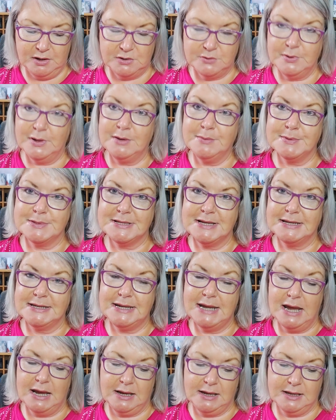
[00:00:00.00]
20%
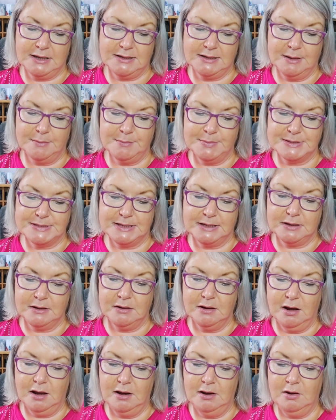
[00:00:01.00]
yak and 10%
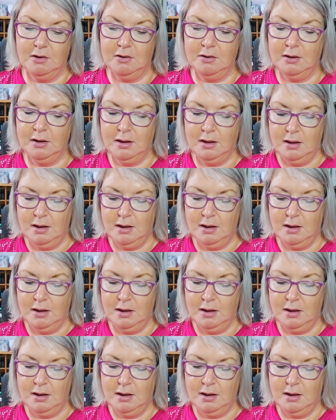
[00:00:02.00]
nylon.